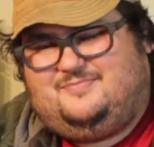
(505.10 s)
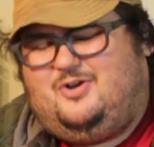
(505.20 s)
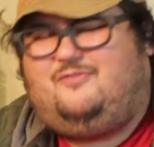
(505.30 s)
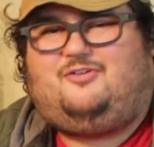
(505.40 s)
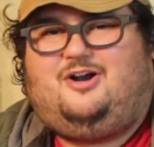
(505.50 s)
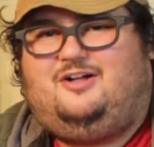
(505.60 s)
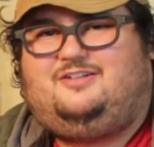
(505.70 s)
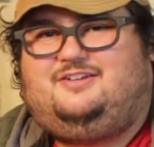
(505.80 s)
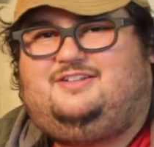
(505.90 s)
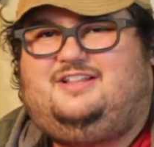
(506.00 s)

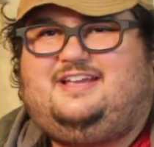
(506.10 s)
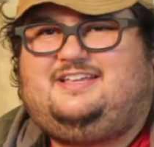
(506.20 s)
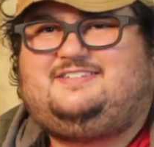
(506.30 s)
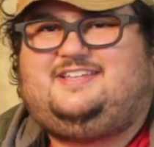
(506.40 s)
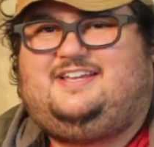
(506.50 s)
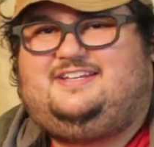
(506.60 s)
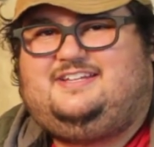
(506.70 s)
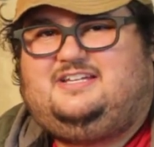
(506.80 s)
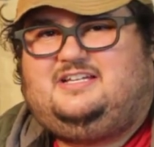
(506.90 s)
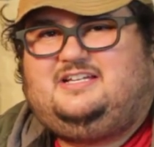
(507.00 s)
overall like i said
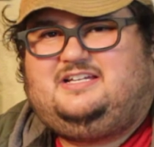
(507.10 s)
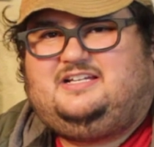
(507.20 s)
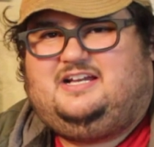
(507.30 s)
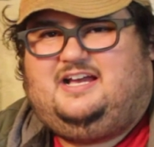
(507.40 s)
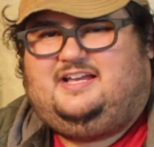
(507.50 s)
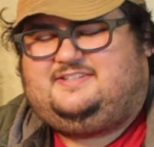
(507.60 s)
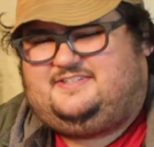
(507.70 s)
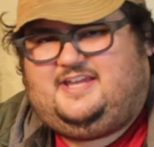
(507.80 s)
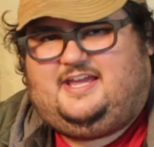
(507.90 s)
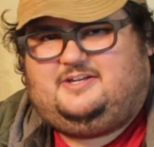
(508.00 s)
a
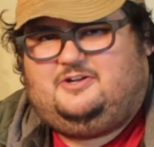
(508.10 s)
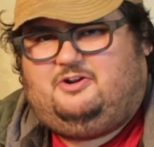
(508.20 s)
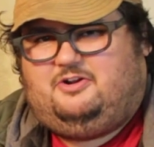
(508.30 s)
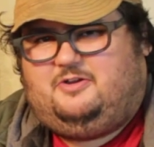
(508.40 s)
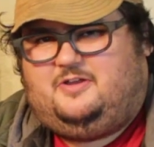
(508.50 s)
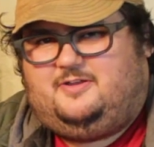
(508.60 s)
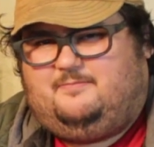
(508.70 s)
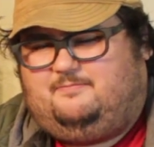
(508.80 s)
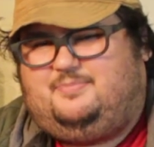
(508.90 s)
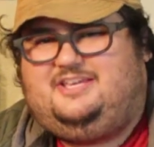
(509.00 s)
standard
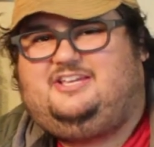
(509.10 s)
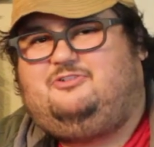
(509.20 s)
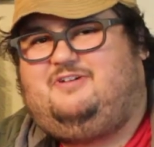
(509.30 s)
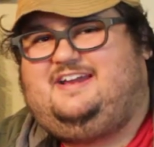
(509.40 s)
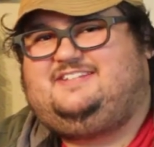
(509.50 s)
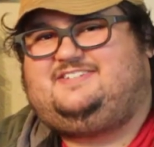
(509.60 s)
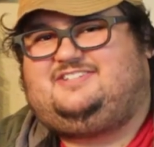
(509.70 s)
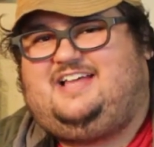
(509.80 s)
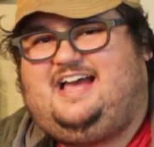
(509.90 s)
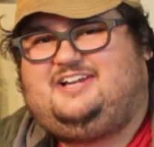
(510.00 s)
b grade
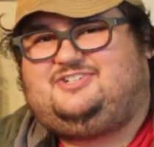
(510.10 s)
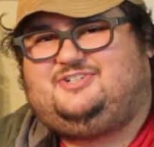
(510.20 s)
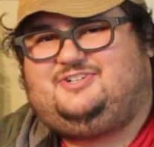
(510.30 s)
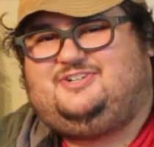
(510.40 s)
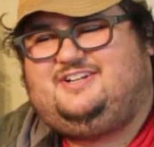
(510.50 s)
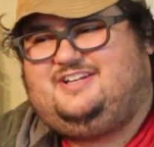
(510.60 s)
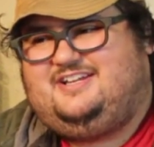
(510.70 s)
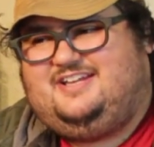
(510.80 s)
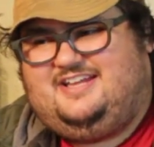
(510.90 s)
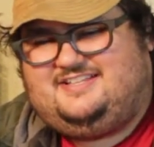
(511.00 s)
slasher
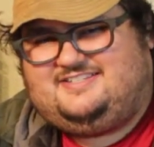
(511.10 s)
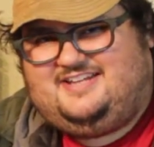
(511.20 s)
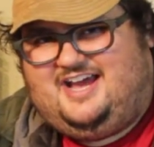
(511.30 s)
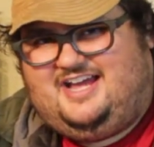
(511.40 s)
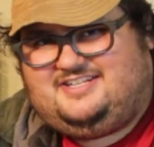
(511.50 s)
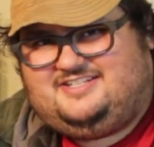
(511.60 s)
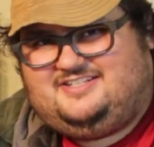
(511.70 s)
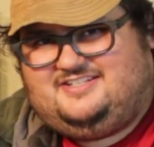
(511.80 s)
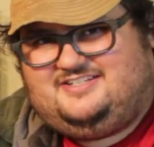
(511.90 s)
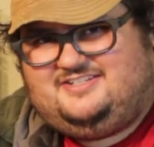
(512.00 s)
it's not
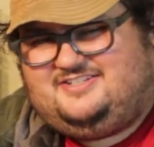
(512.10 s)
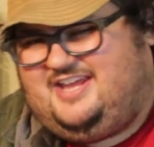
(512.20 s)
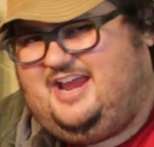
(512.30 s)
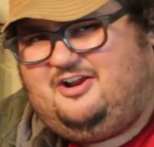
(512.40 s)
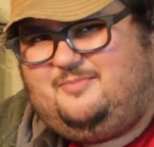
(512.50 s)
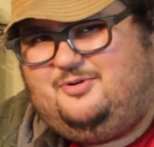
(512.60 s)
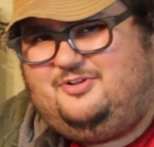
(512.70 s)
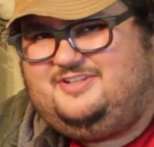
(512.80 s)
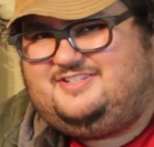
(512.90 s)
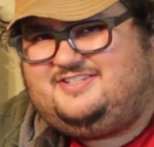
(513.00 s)

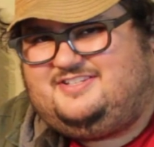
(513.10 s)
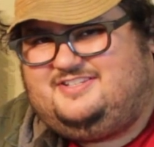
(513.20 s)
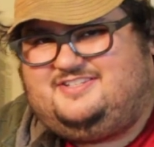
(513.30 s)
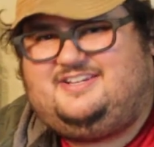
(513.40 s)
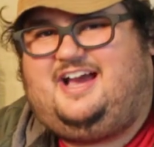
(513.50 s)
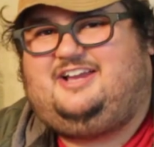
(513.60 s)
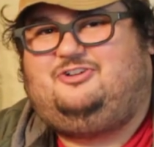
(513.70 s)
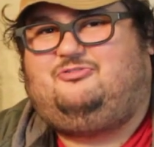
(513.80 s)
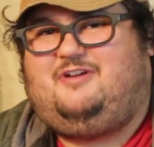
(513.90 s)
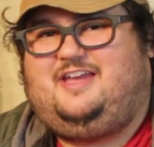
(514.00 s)
terrible it's it's not
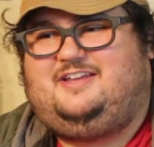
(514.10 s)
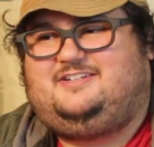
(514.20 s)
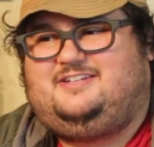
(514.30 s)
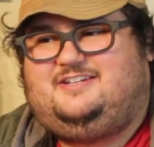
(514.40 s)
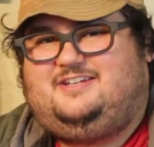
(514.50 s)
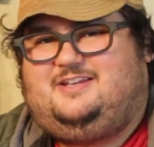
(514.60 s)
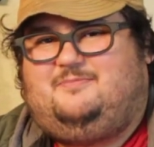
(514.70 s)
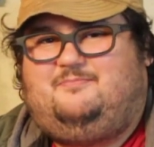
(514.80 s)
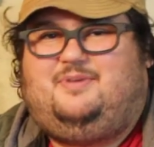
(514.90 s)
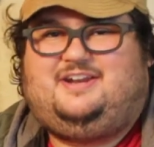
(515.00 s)
great
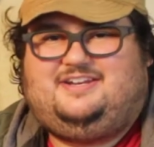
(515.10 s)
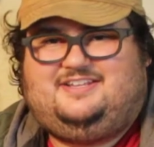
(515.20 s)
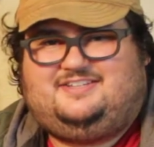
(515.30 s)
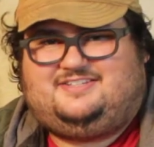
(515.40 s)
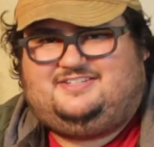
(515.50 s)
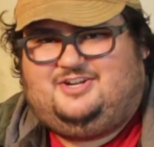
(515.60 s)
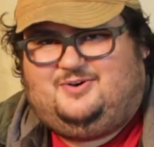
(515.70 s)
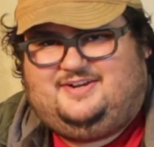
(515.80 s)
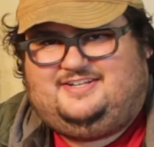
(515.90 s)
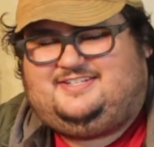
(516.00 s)
but it is, you
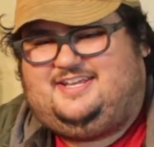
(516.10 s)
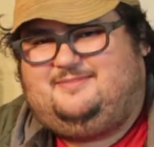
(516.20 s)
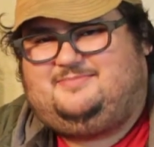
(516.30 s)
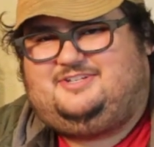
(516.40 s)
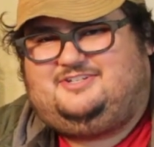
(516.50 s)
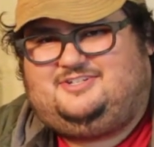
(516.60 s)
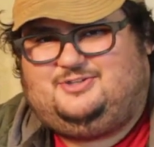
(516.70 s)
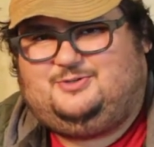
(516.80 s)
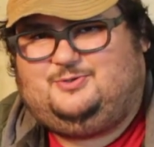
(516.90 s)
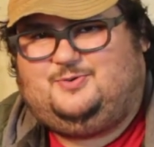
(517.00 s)
know, an attempt
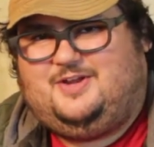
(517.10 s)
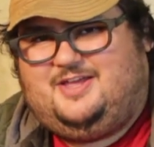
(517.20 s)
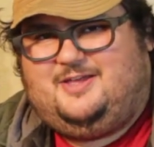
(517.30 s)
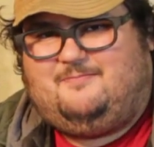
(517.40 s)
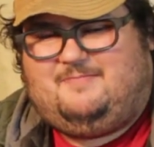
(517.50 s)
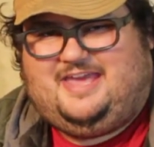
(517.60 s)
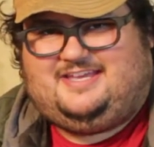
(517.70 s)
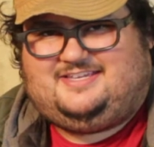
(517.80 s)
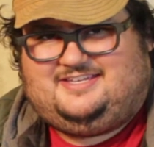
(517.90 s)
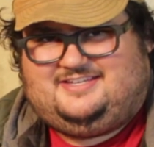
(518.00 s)
to
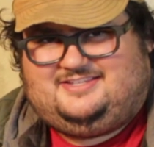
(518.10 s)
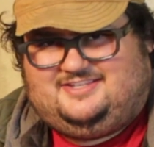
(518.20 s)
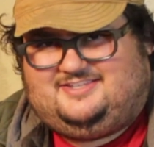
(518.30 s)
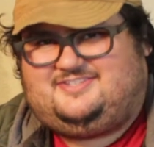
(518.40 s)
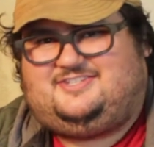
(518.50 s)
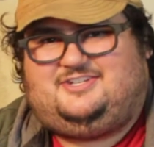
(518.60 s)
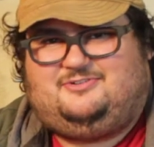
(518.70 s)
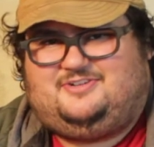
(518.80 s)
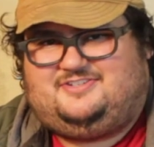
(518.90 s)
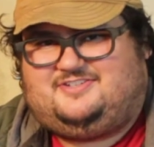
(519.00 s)
make the
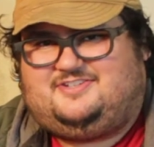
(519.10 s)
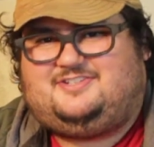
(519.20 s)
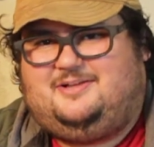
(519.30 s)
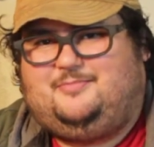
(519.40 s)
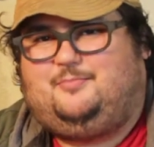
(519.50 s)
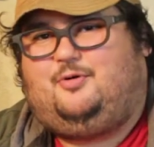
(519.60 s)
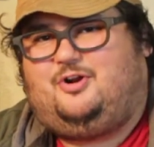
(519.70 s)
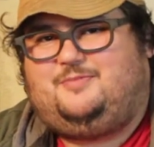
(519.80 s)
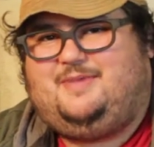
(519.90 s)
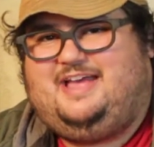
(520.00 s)
series, the Slumber
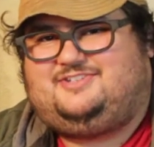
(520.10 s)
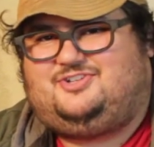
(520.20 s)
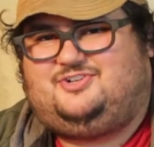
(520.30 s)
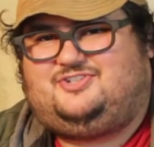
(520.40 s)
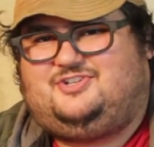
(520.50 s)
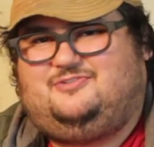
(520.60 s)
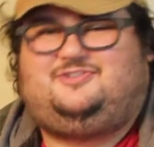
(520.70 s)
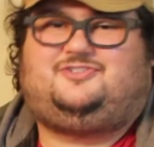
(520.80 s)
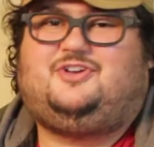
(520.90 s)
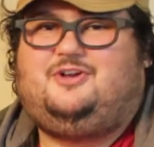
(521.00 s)
Party Massacre
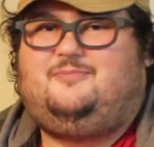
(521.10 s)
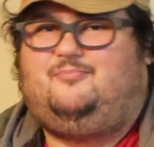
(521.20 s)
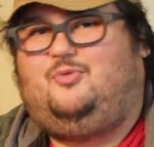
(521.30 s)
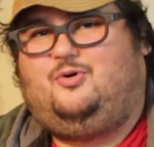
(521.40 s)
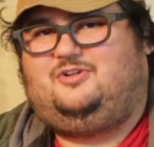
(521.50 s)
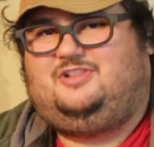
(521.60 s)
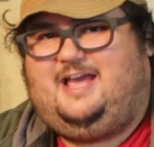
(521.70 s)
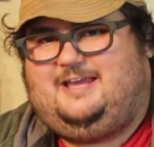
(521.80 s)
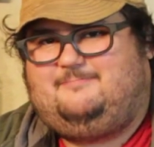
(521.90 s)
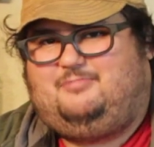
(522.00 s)
series, more
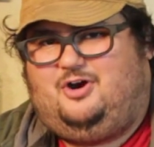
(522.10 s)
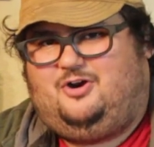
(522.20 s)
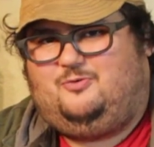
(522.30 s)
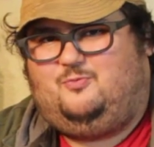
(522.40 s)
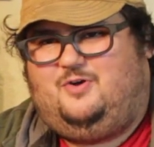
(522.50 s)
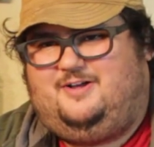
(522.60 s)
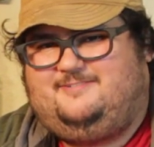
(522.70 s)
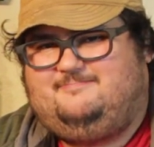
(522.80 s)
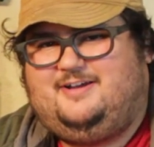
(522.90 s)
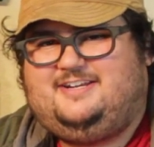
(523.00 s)
like Part
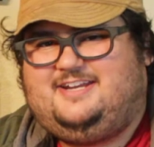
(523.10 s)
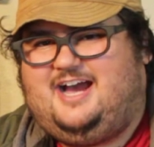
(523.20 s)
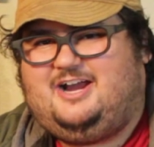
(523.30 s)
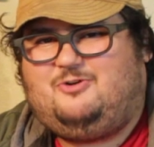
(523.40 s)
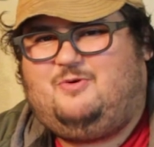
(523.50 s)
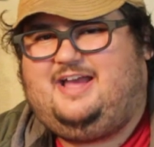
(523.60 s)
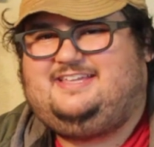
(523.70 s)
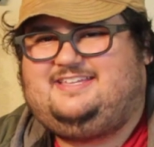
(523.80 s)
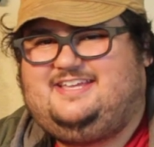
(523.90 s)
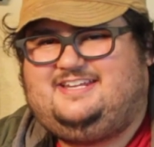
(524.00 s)
1, but not
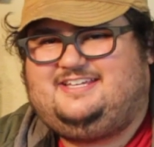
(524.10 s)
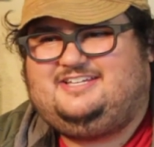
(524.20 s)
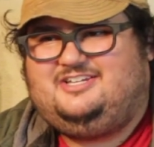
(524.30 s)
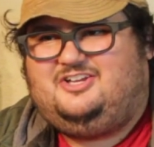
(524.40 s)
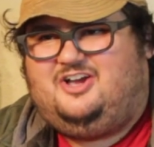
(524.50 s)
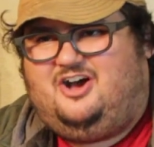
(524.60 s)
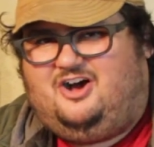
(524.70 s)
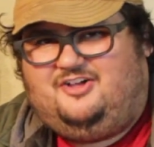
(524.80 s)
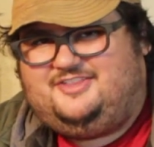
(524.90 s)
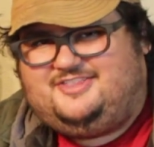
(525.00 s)
quite getting
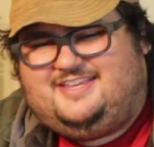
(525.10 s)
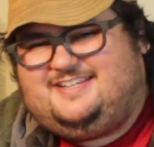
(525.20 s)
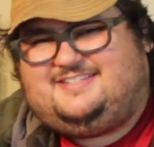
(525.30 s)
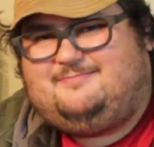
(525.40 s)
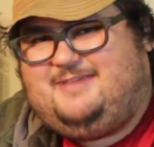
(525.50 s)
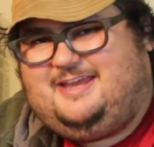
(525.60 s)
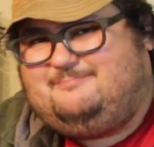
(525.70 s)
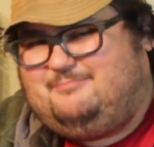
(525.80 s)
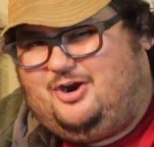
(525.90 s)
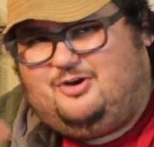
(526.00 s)
all the things that
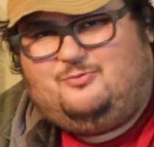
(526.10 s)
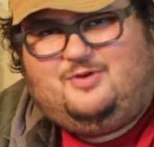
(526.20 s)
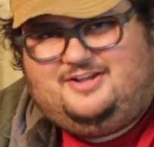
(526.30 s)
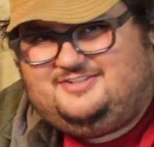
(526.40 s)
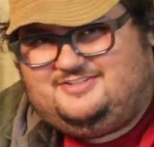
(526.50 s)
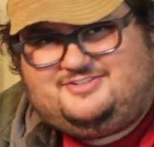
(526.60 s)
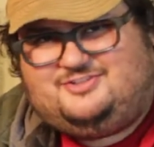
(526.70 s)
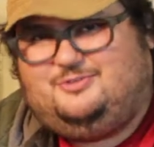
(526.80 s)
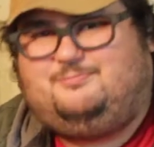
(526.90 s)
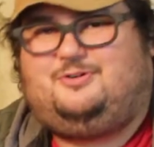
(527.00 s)
made Part 1
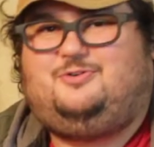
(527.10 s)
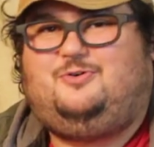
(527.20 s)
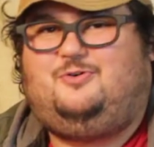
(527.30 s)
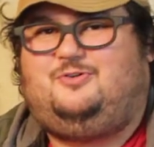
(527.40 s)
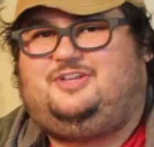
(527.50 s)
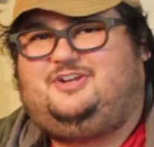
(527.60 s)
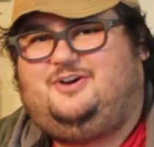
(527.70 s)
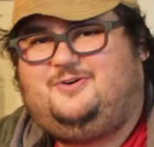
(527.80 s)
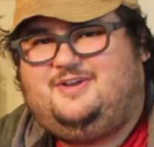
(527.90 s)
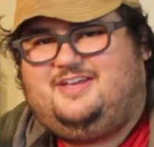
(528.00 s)
super cool, you
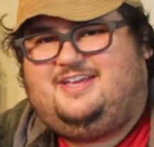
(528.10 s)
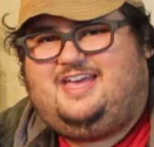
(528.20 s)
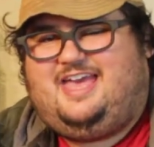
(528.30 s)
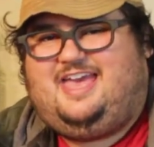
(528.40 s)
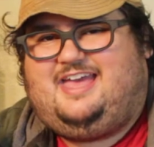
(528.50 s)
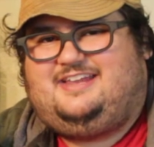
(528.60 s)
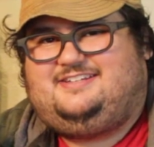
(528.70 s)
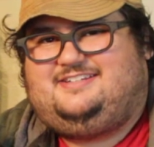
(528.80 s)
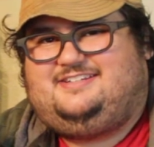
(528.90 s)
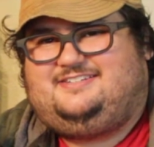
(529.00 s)
know?
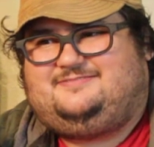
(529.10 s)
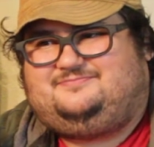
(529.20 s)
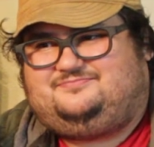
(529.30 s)
And it,